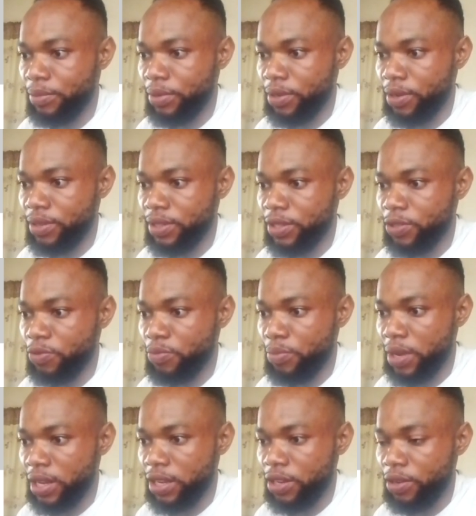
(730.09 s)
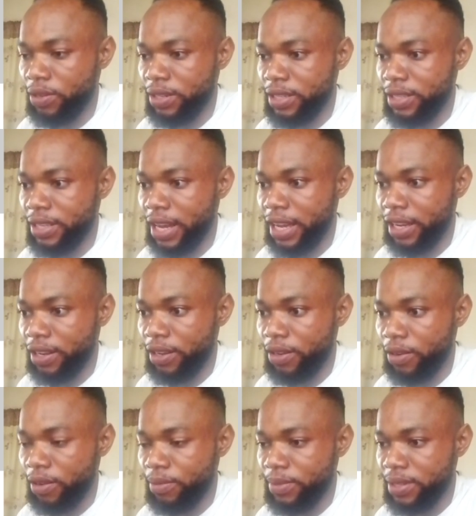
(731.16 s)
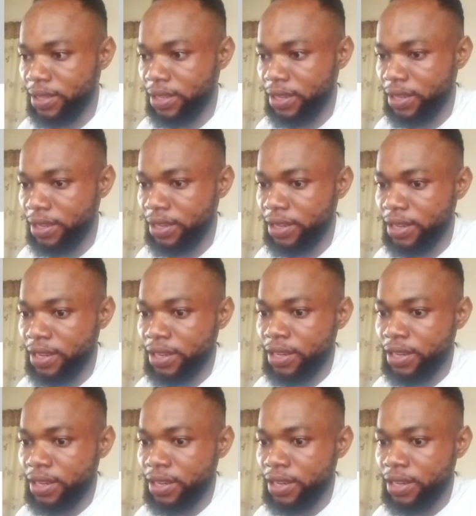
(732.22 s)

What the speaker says: because it will make your design clumsy,